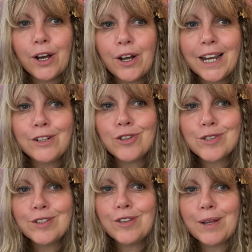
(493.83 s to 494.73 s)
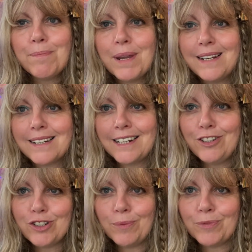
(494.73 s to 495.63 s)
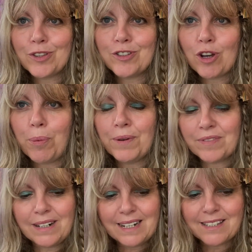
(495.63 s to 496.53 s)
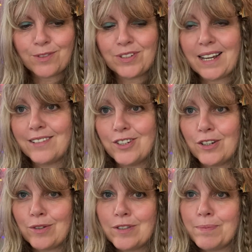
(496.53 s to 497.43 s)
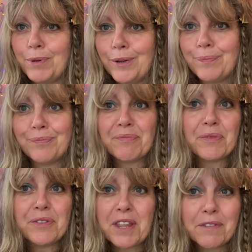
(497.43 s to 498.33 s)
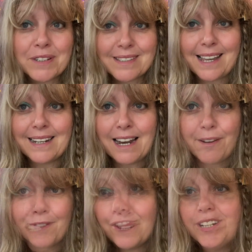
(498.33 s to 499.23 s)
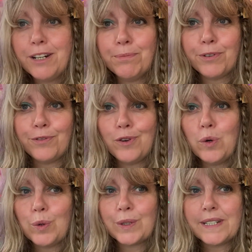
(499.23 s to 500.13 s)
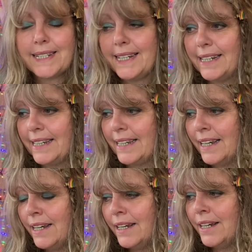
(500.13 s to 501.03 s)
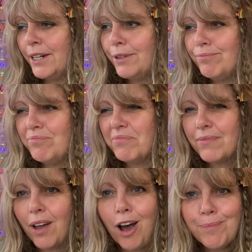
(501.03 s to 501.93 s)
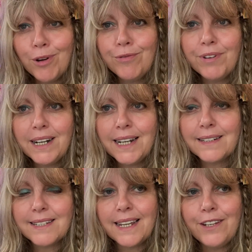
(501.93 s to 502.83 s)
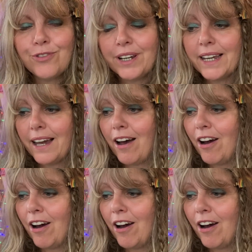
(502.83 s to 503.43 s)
It doesn't immediately jump to the top of the list for tattoos, but never say never. Category number 4, tea. I'm not really a tea drinker.